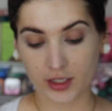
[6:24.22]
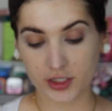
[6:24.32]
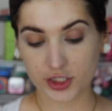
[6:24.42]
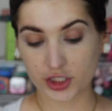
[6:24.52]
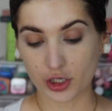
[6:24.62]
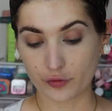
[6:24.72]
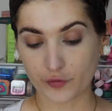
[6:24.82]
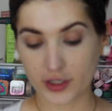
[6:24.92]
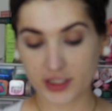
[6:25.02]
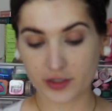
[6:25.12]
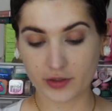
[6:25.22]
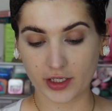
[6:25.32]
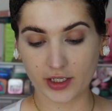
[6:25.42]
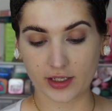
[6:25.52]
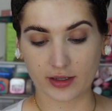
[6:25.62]
So far, so
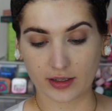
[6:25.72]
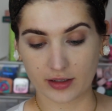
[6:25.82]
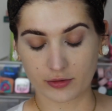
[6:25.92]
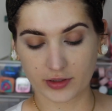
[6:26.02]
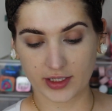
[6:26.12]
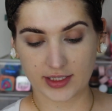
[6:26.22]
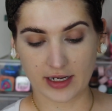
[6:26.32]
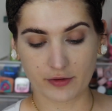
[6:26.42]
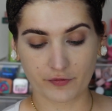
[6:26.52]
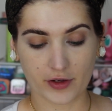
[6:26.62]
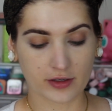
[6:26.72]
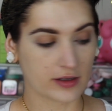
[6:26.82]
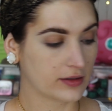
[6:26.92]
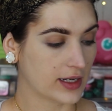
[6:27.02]
good. The only downfall